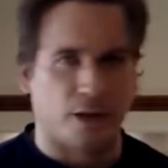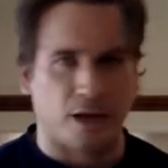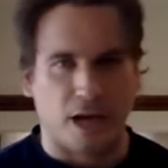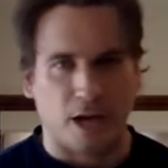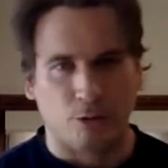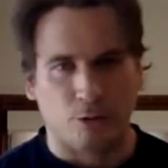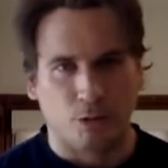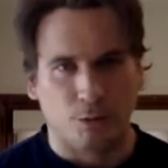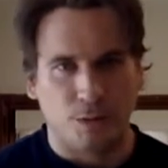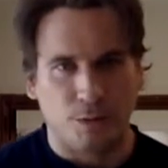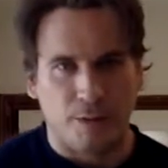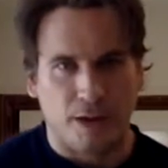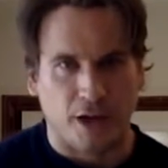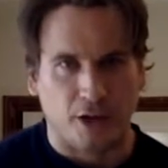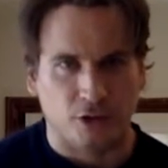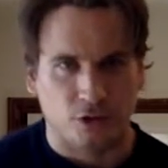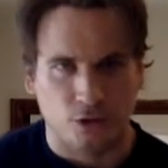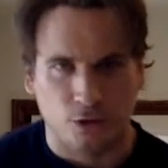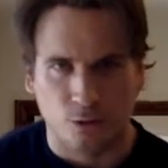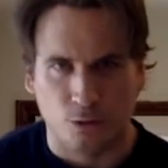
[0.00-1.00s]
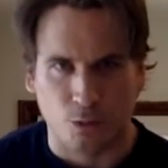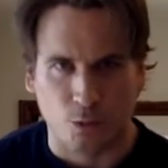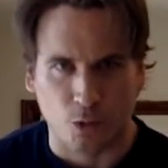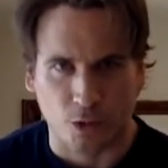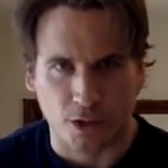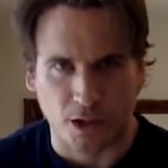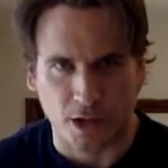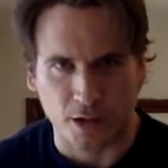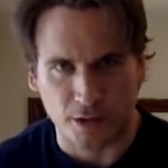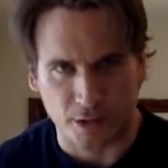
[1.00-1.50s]
And I will be back soon with
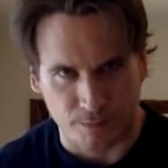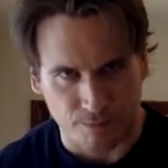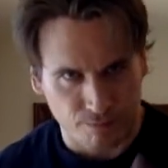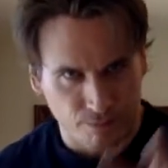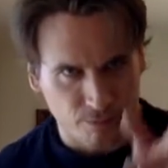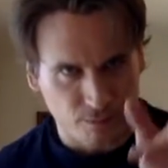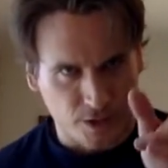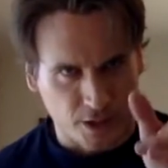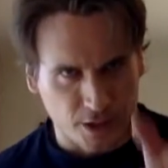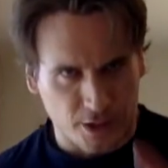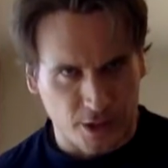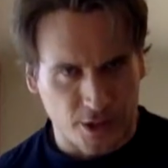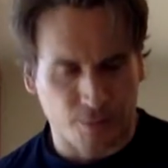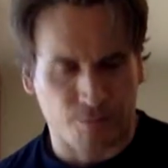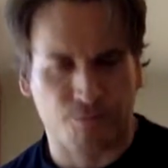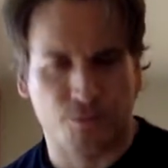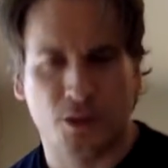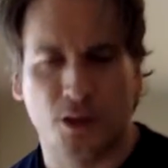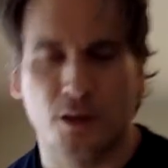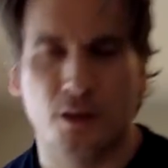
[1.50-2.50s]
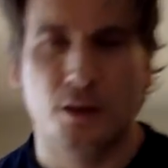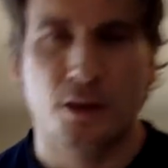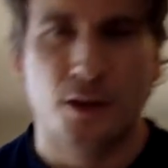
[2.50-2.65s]
more content. Take care.